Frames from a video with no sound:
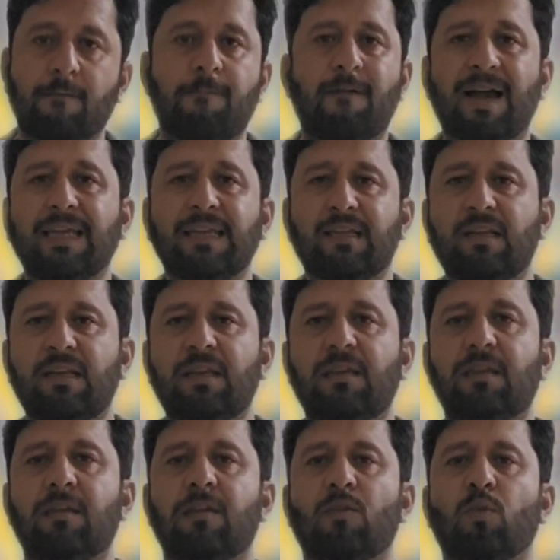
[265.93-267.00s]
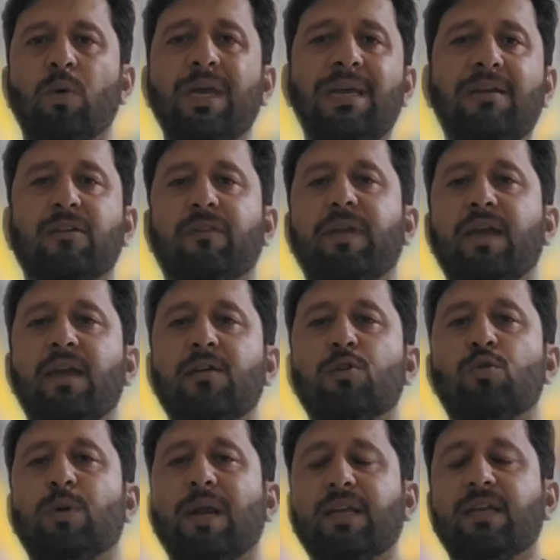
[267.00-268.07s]
Finally, we
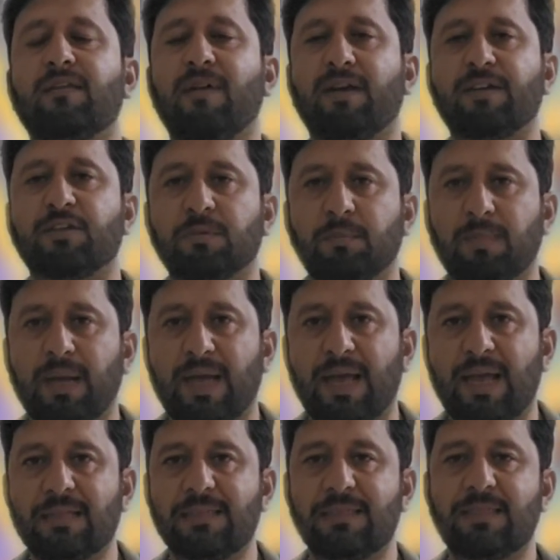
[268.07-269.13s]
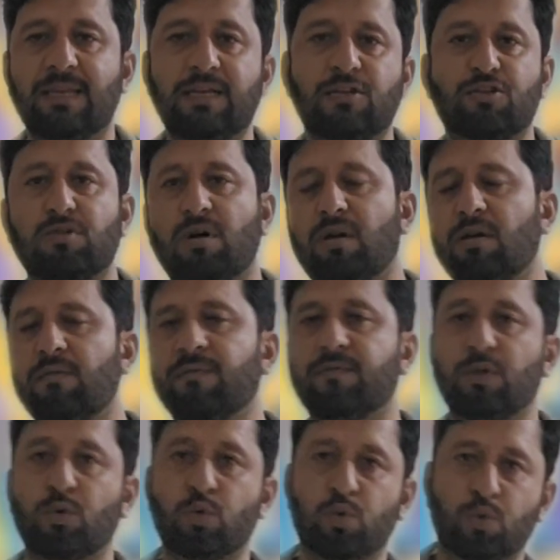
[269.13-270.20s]
create corrective action plans that solve
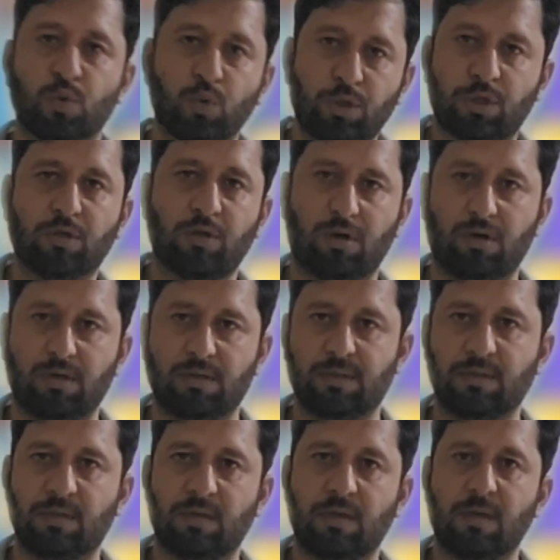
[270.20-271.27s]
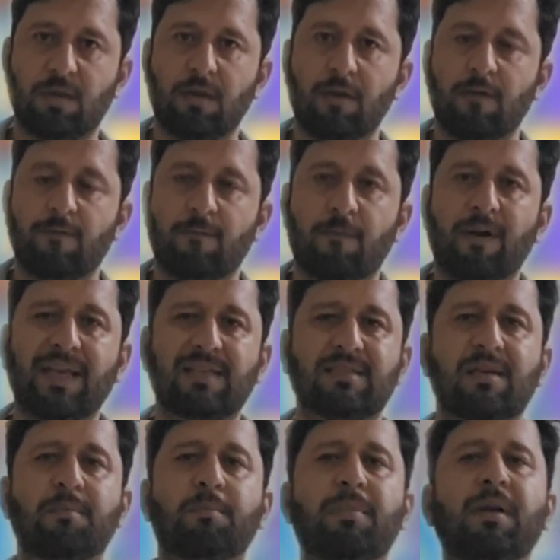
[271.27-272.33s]
the root cause. For
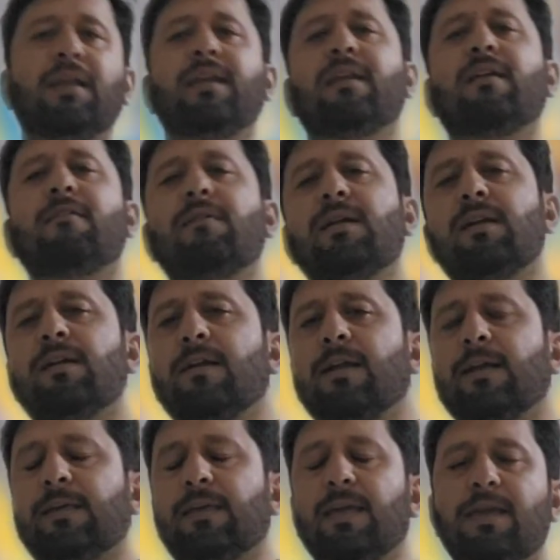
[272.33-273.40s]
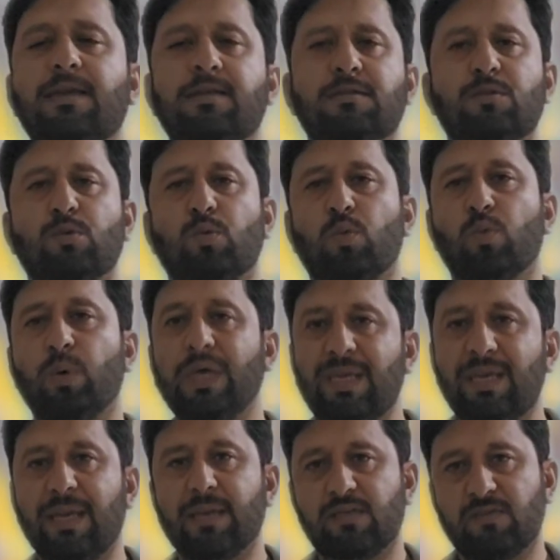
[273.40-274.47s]
example, in our case, we
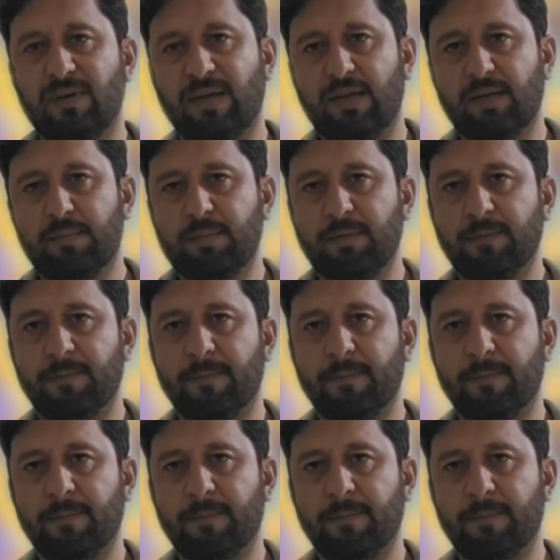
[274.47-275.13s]
can develop